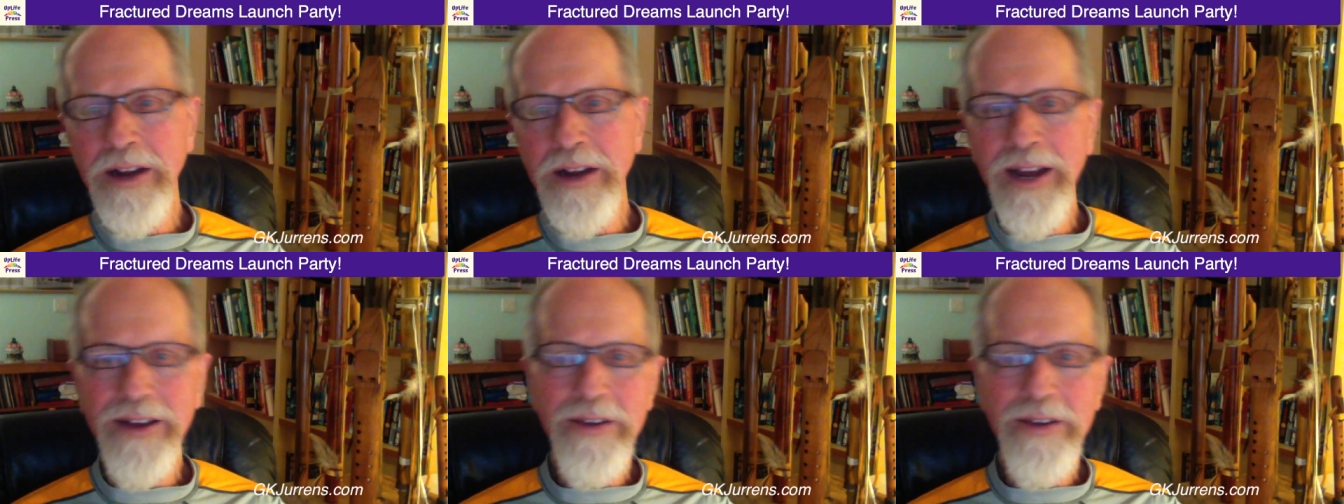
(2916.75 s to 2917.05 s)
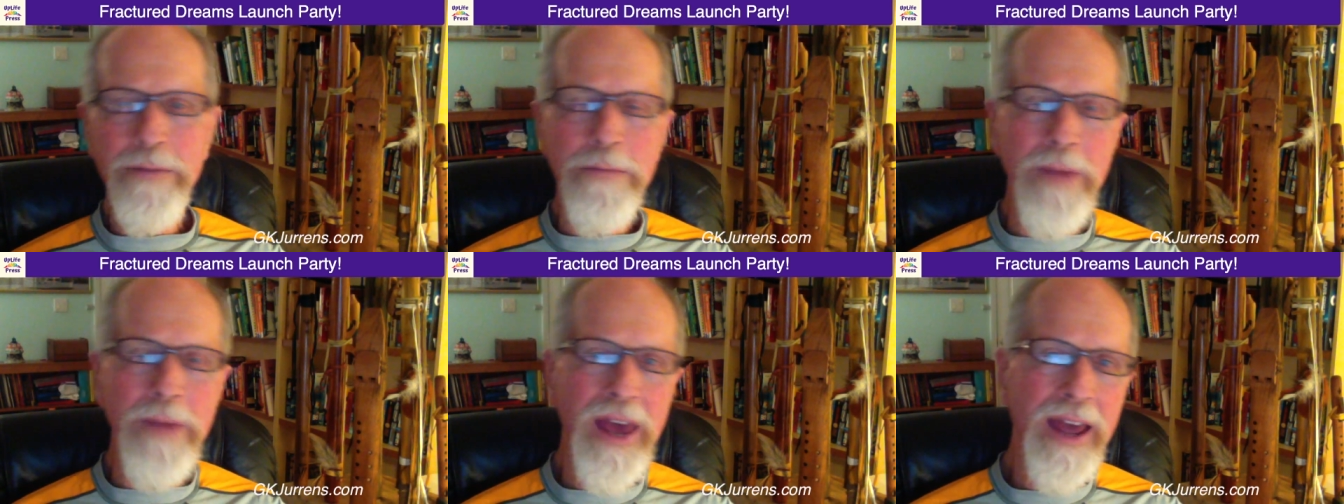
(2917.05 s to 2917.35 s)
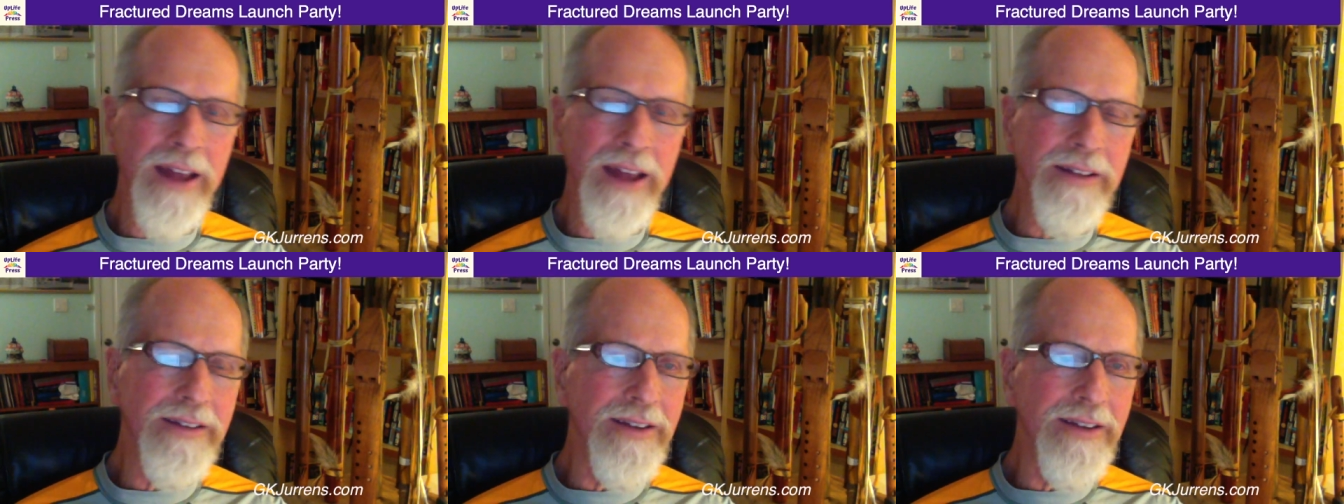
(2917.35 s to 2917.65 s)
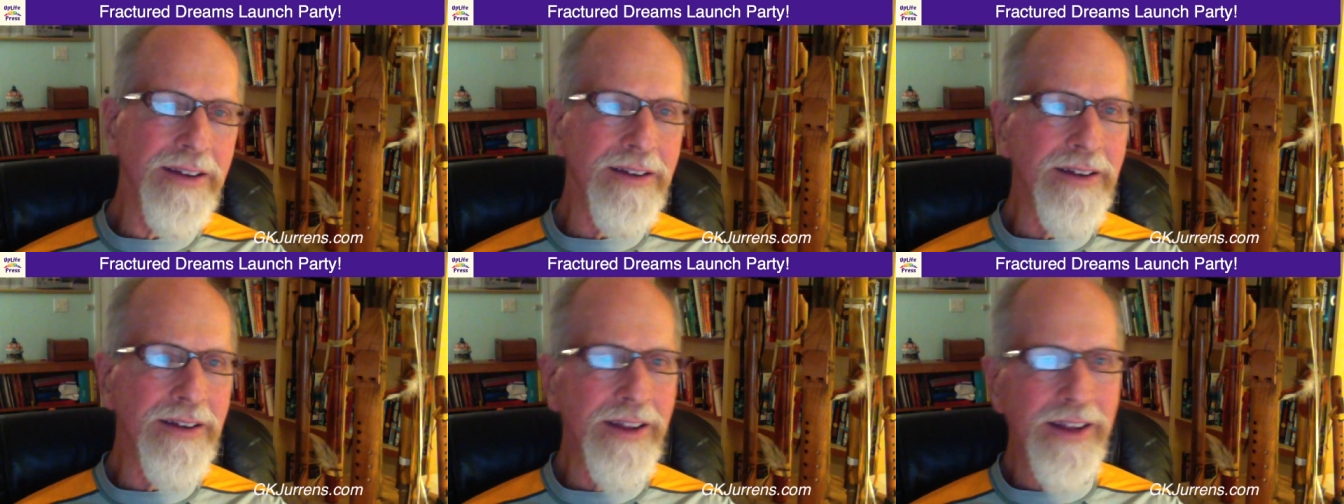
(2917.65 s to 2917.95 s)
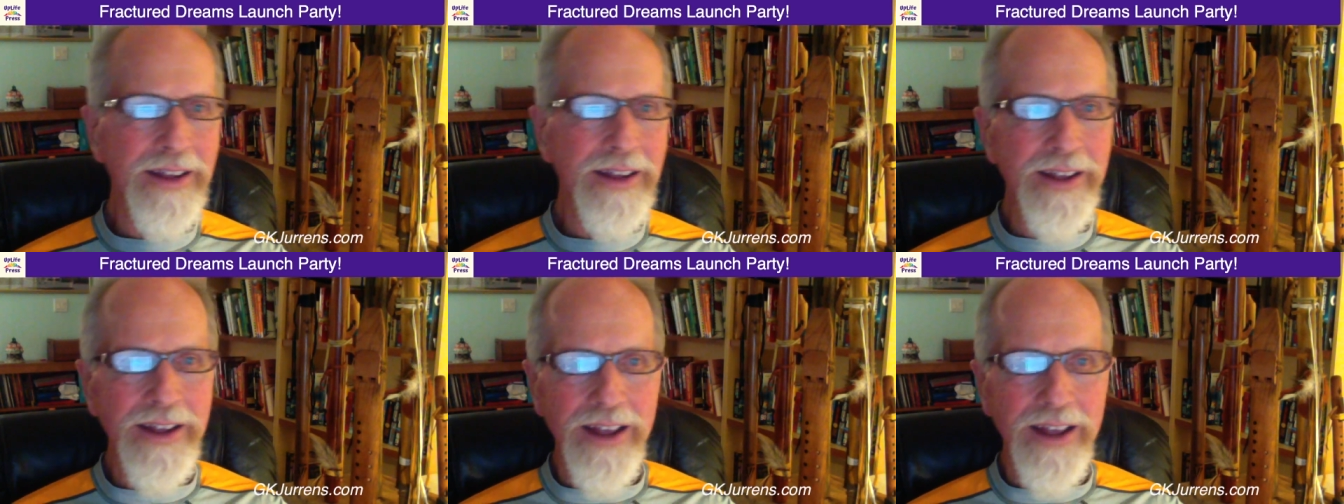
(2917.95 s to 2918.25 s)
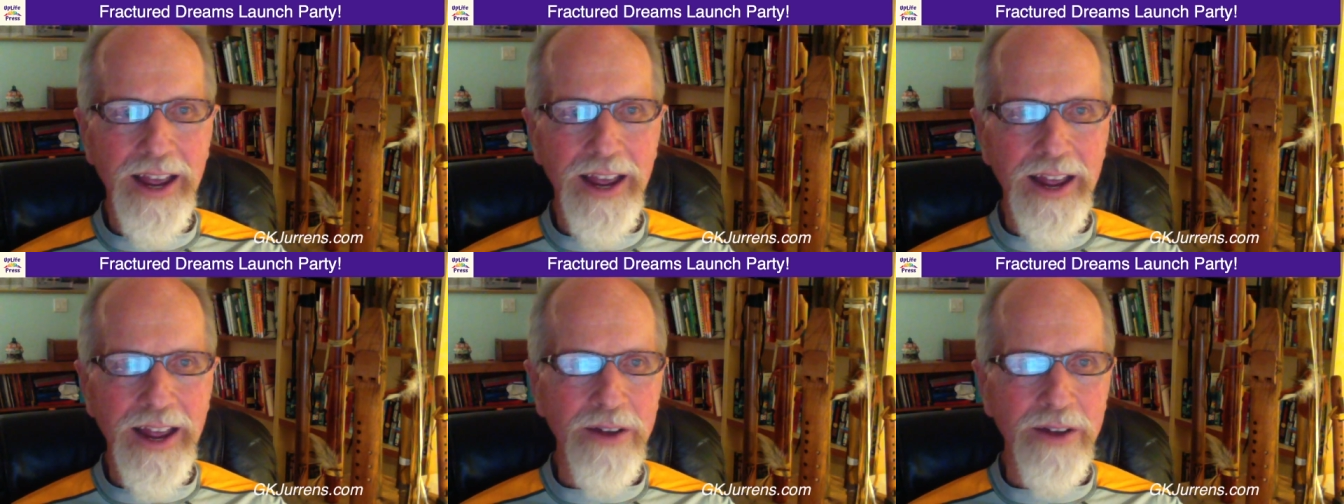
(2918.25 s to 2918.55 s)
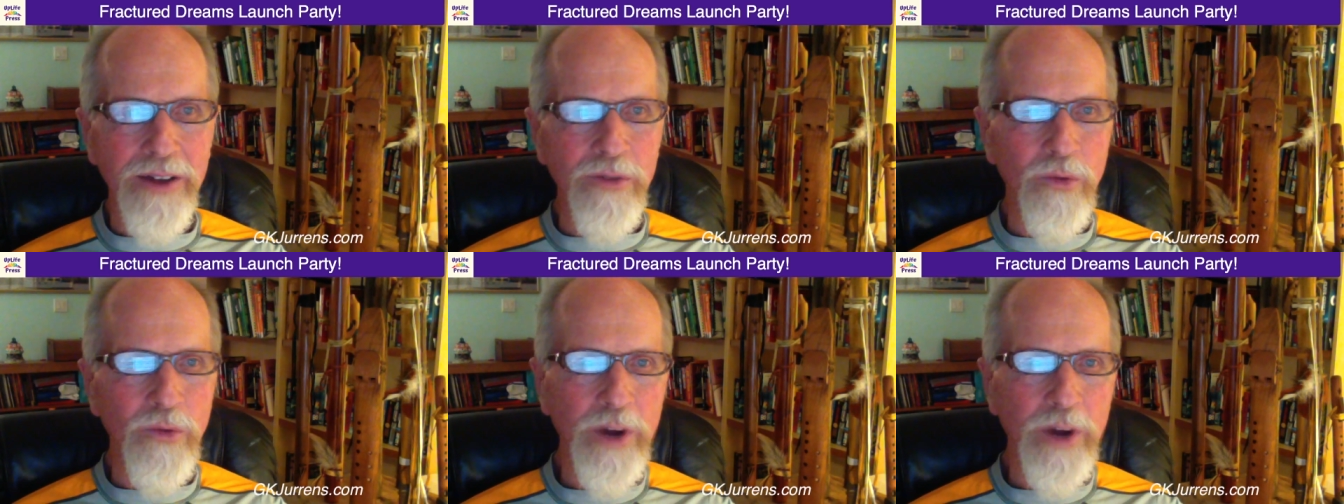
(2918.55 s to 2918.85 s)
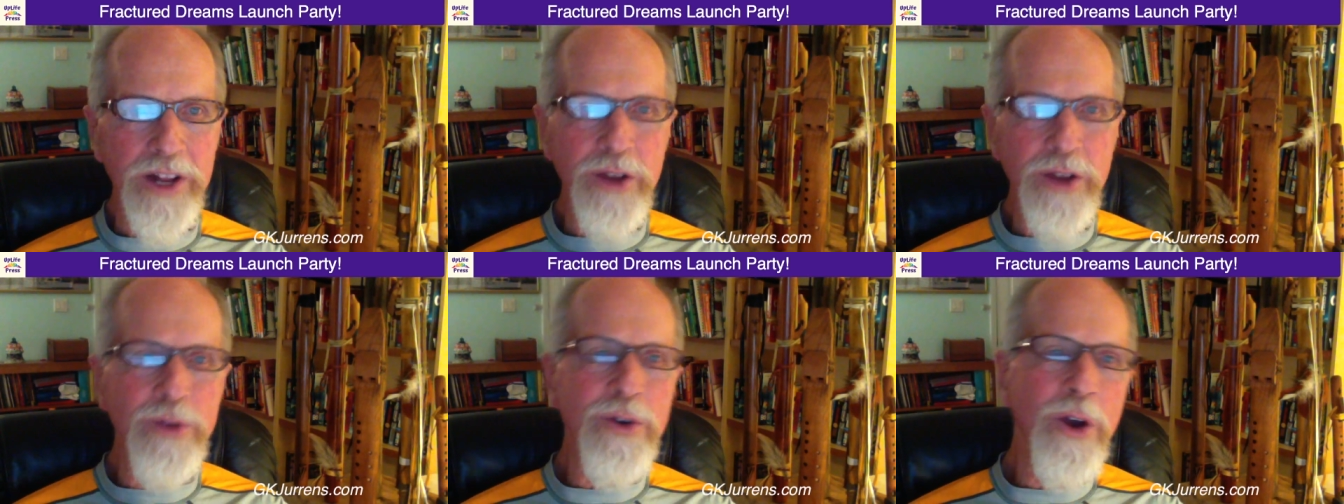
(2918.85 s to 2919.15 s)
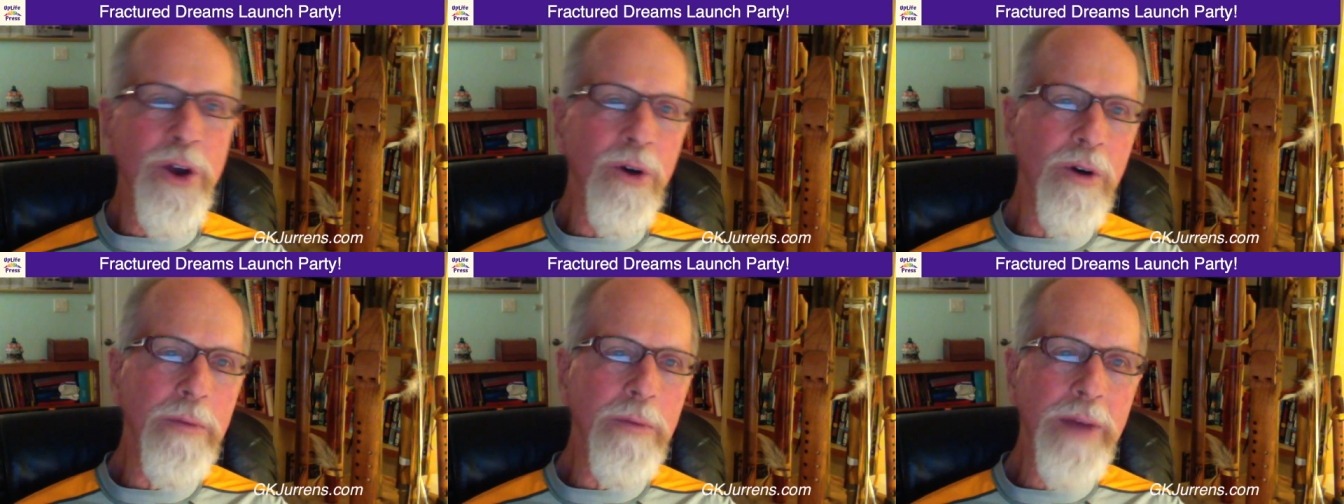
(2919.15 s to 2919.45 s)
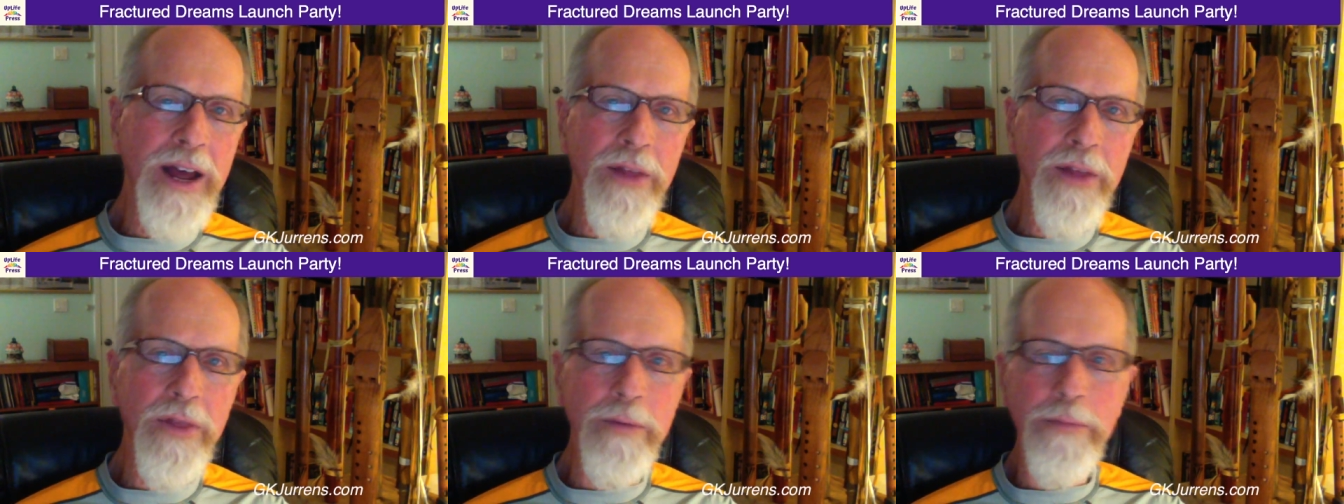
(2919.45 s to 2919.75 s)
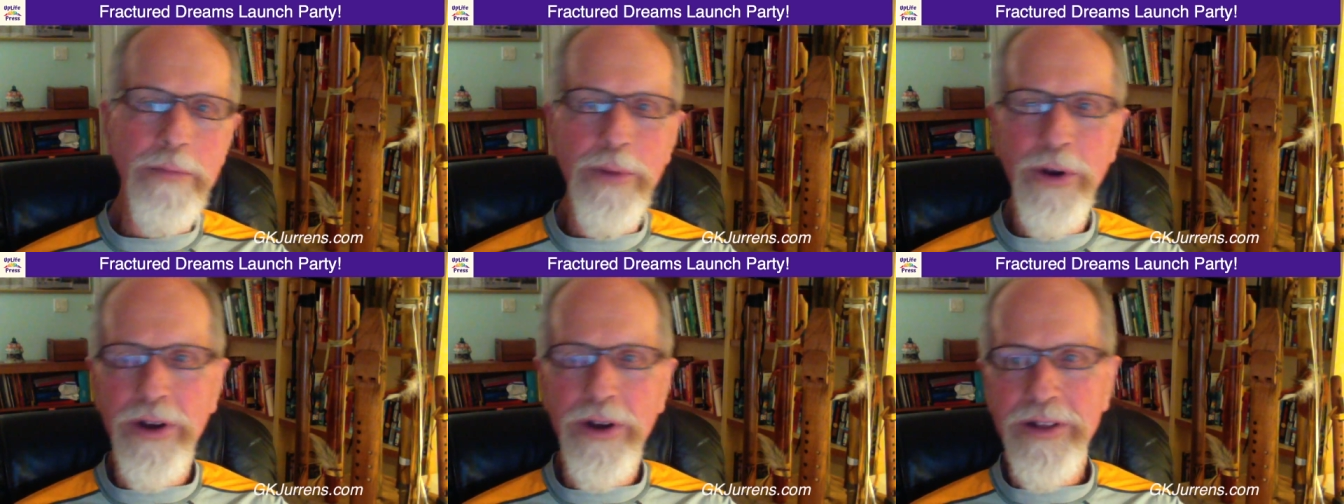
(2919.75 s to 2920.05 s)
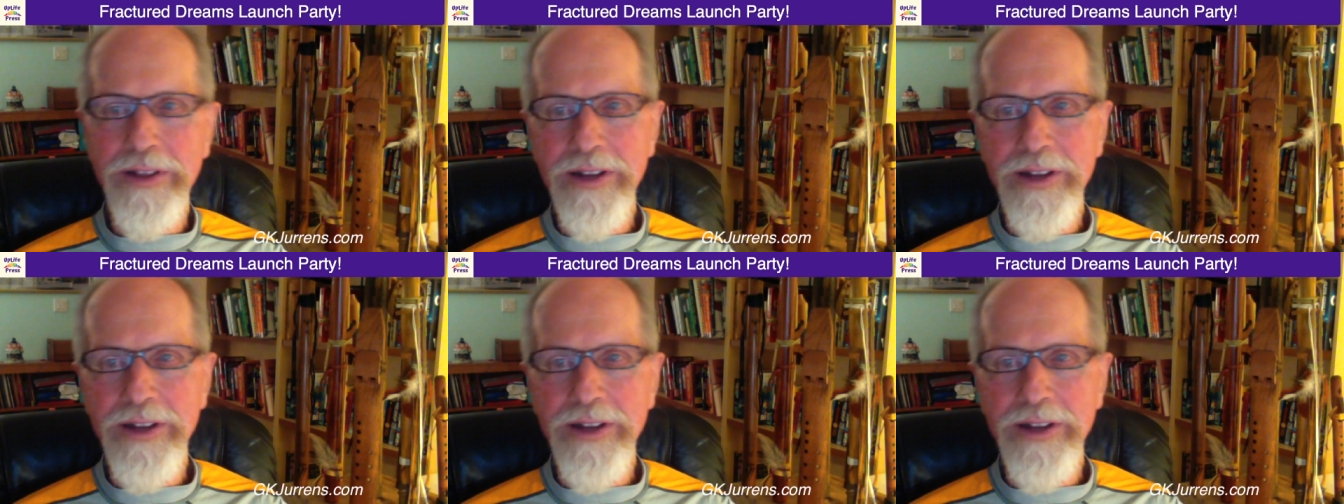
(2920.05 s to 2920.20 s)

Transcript: how you met, and what you know about the book